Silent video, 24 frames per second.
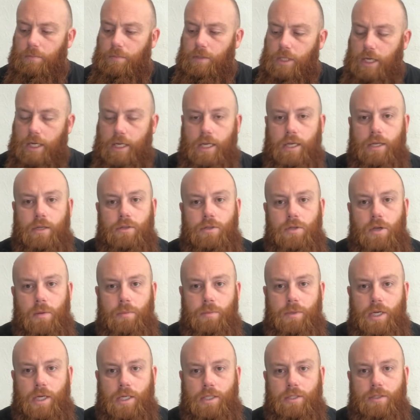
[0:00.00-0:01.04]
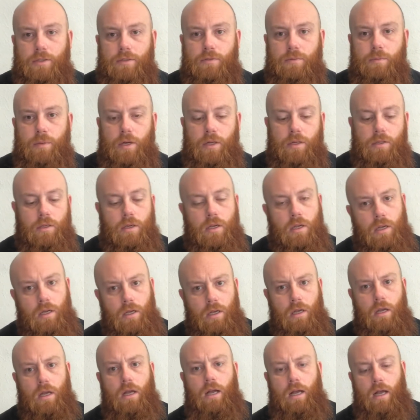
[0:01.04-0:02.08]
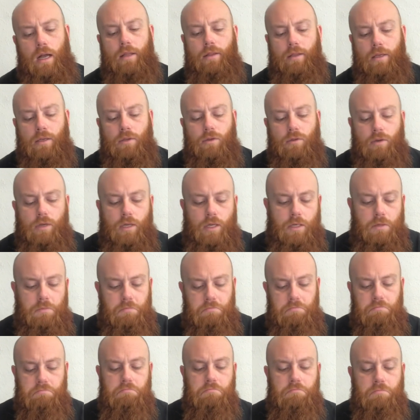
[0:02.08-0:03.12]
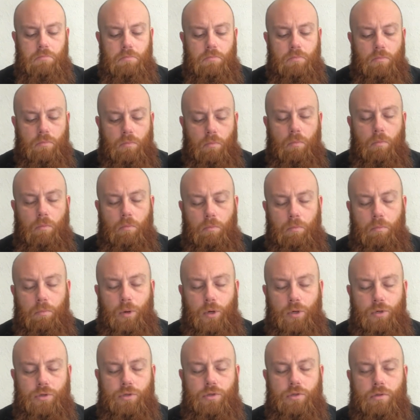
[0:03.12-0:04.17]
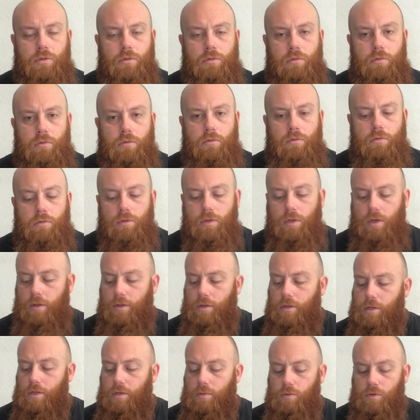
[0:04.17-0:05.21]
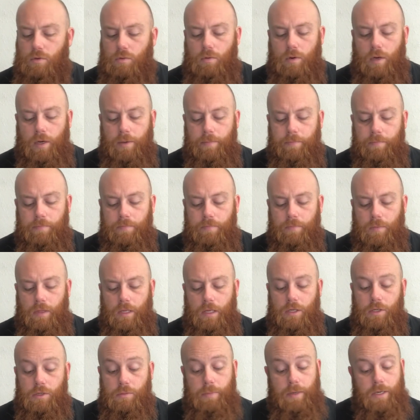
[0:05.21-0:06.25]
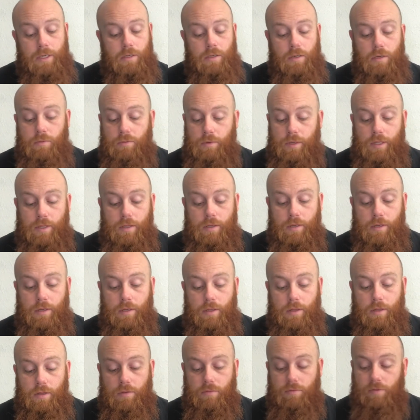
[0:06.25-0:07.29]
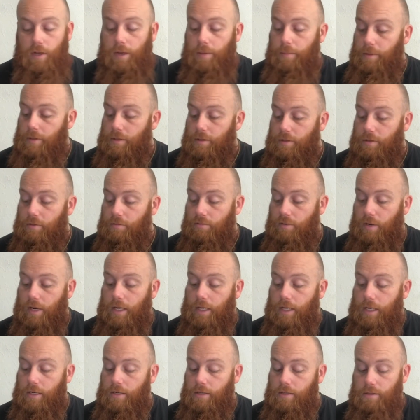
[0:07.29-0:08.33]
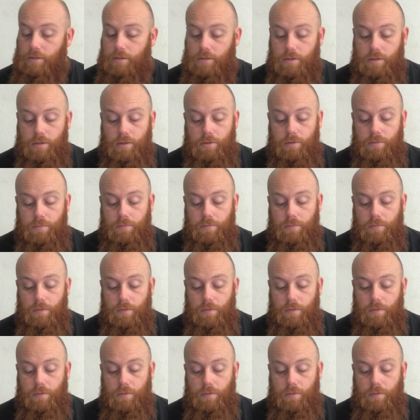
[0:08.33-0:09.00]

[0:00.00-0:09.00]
taking the objectives, but I think you can push the other teams away, especially with the flamers and frag cannons. So,